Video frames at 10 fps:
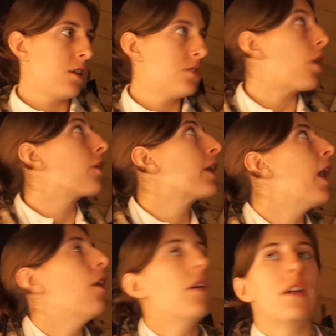dark
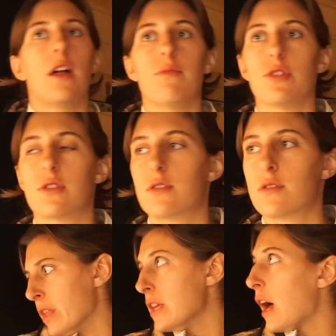out and I'm just,
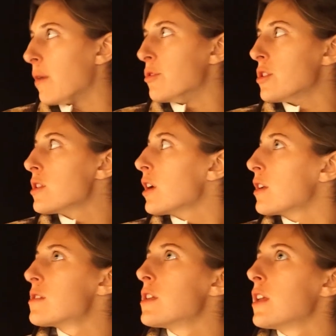yeah, I'm just like
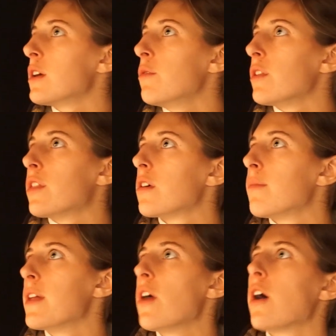sitting with
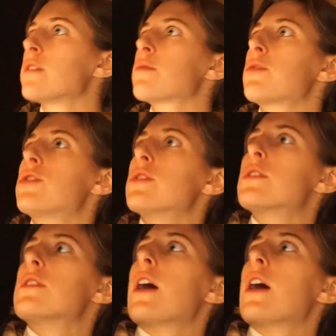my thoughts, which is